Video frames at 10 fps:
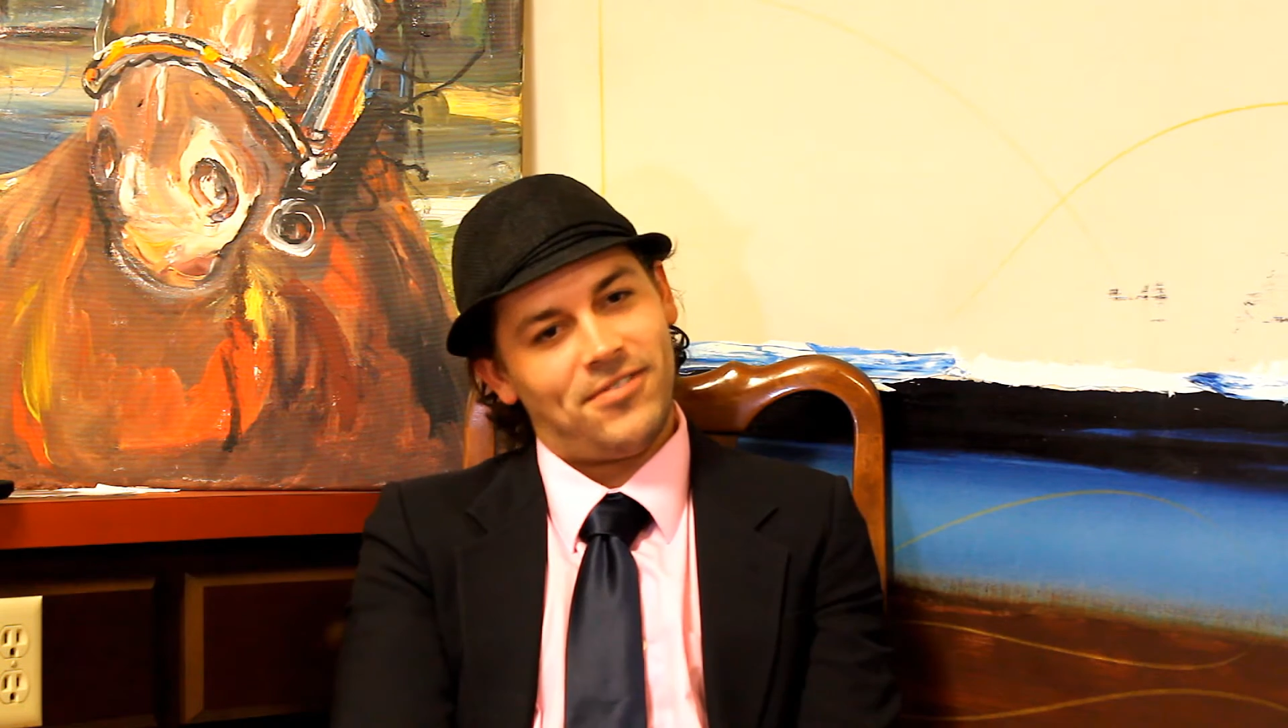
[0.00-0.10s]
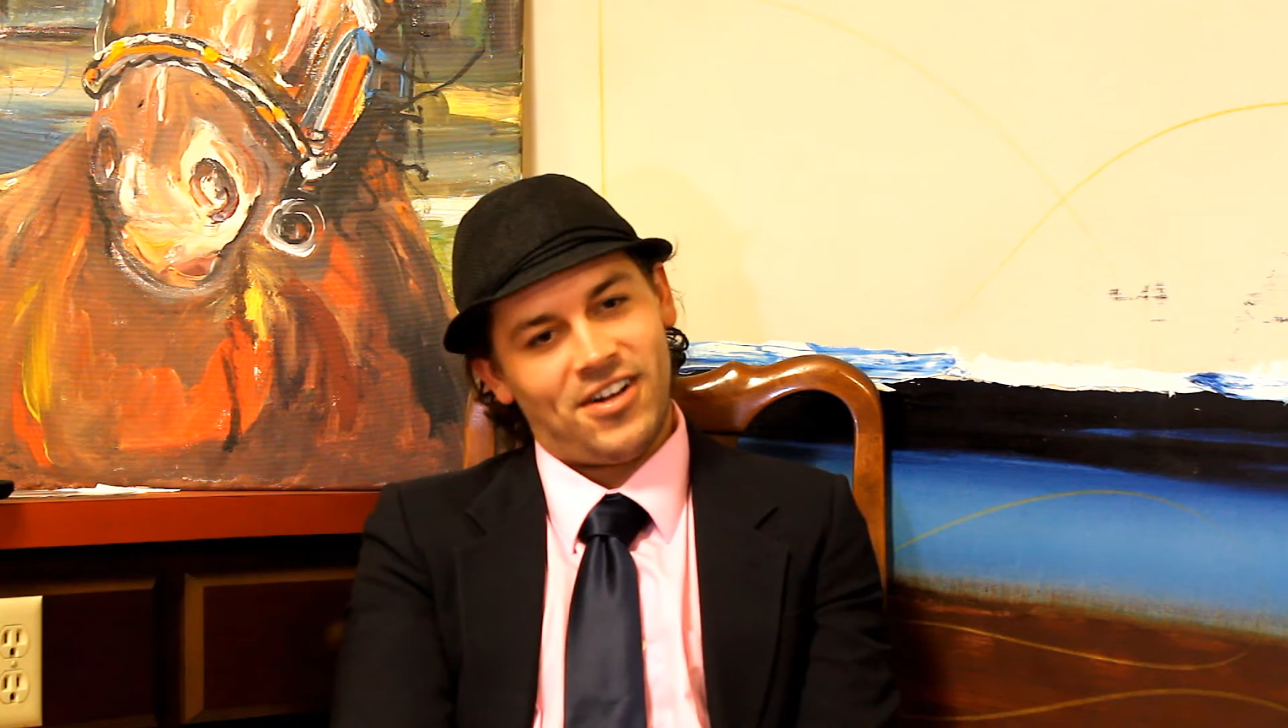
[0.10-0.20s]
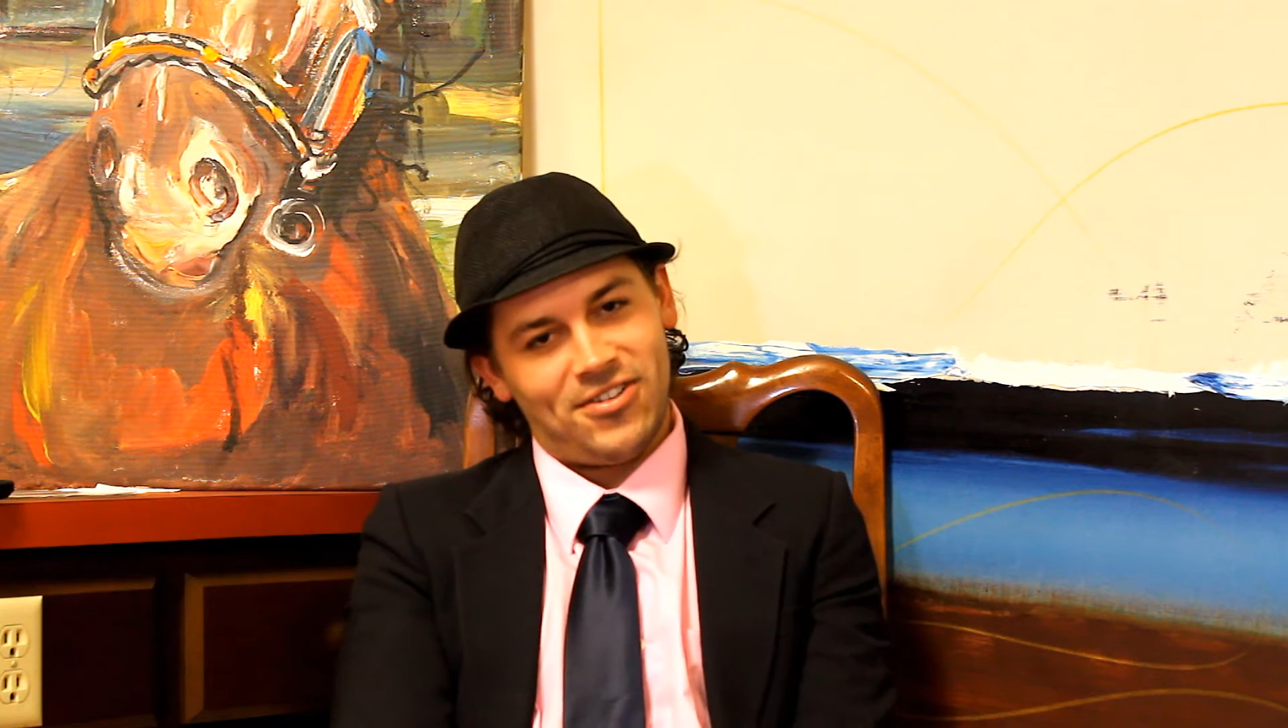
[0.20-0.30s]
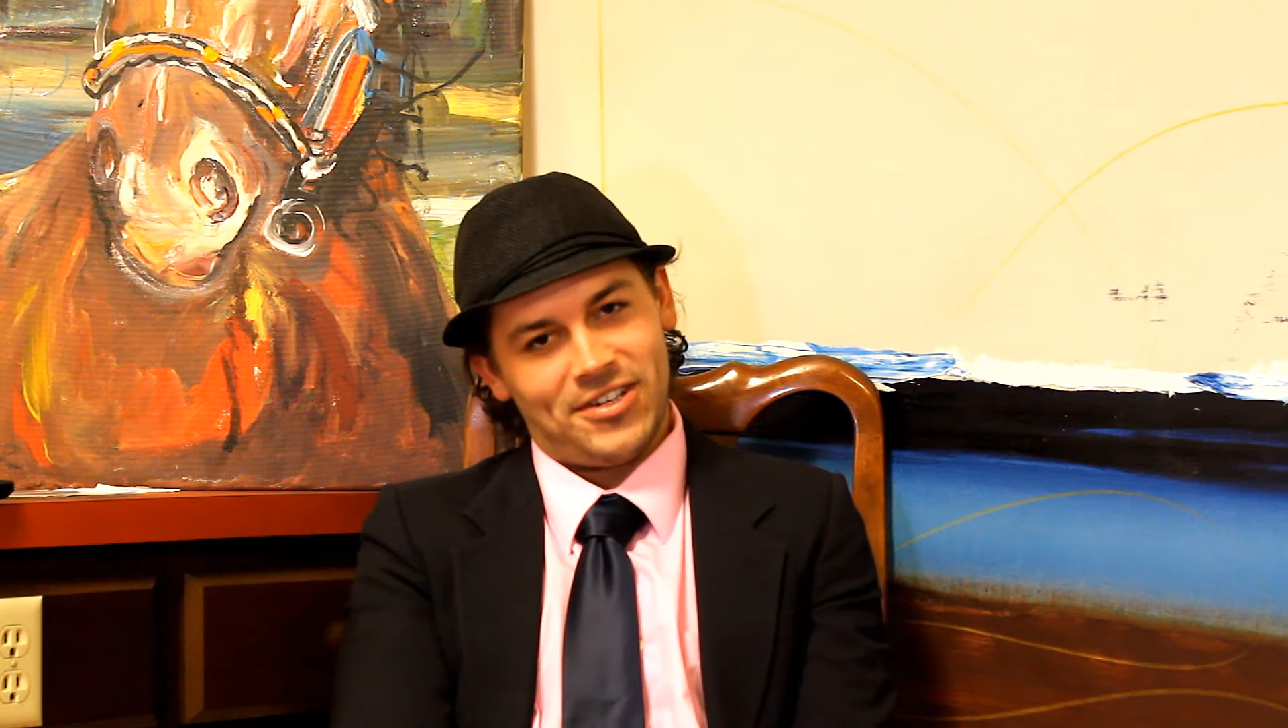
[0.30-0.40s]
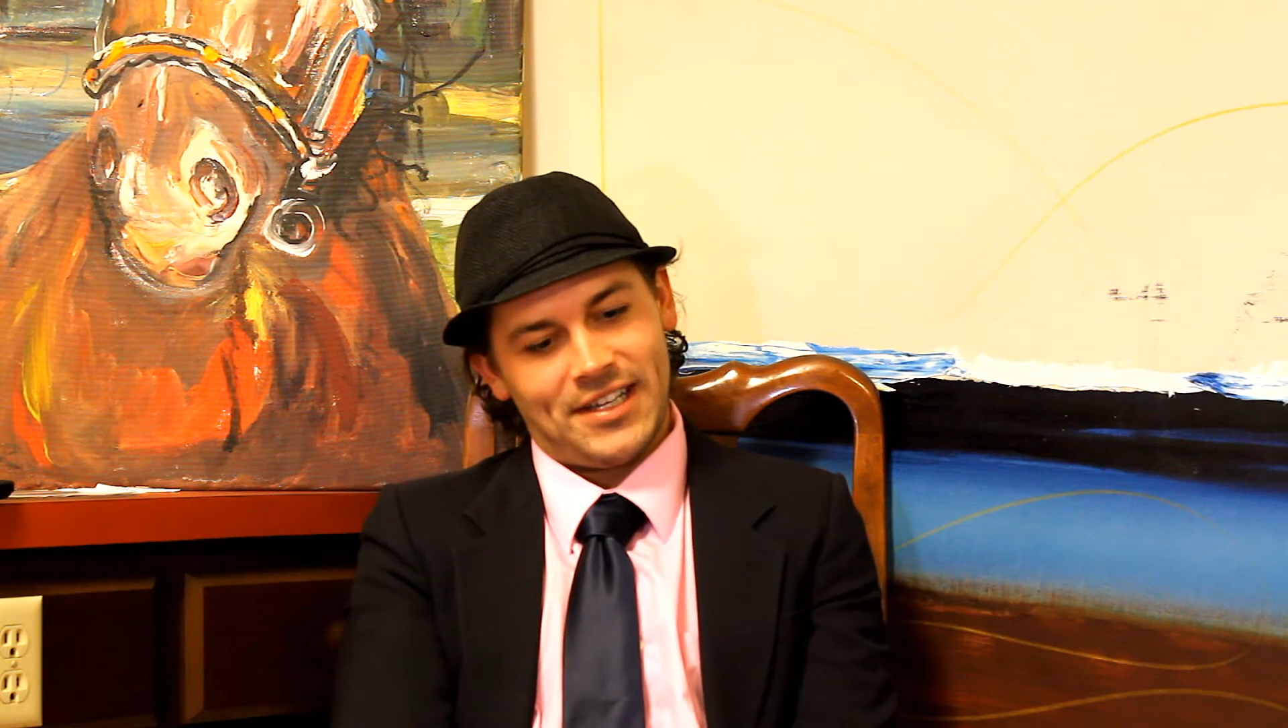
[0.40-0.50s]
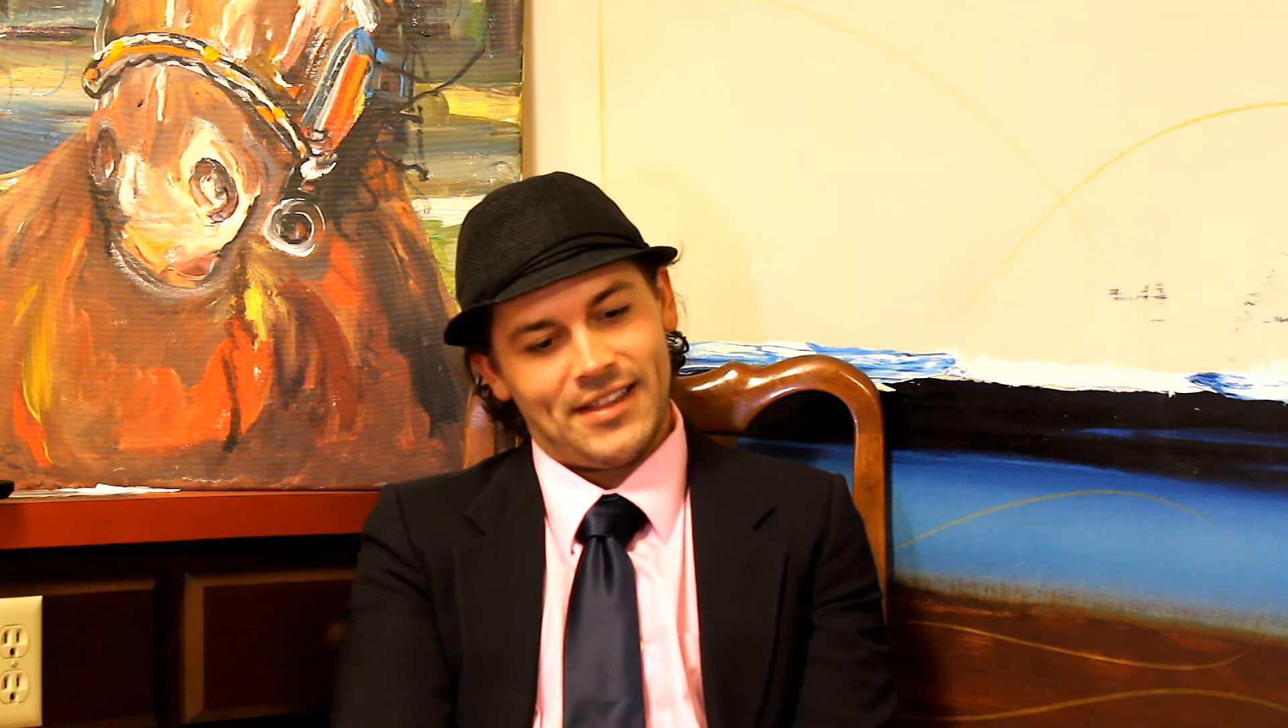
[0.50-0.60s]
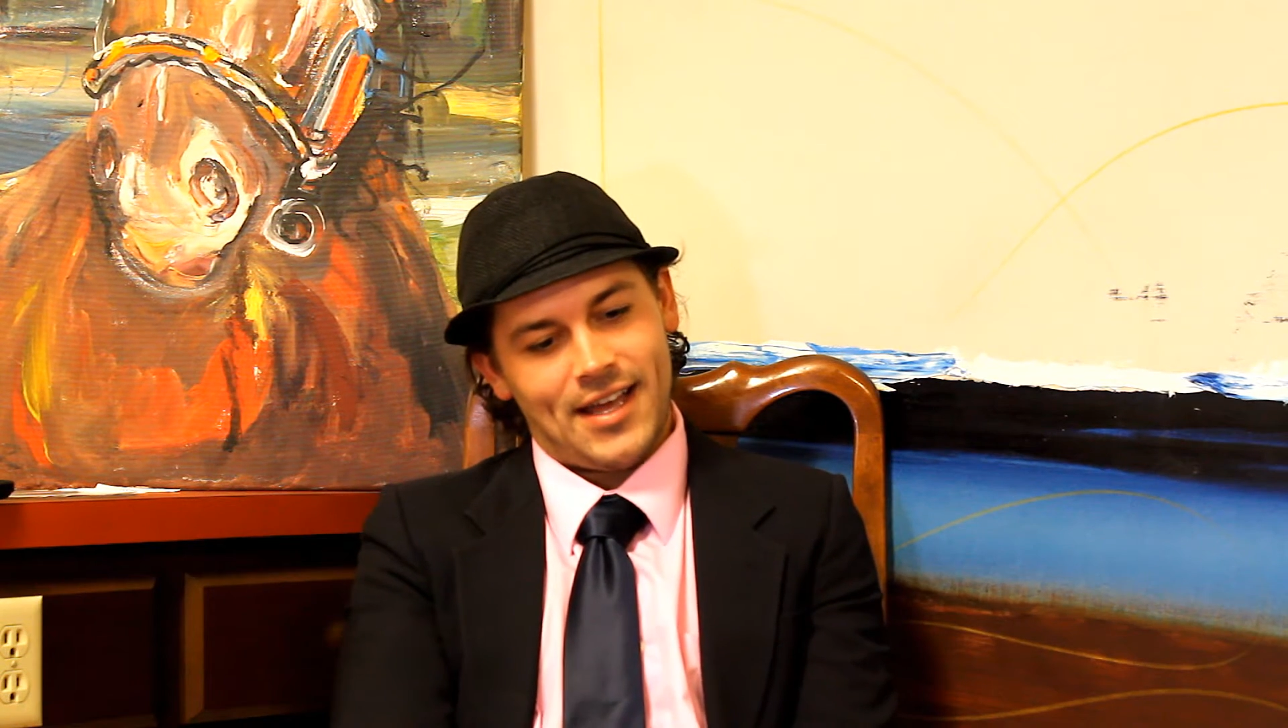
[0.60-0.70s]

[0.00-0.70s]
following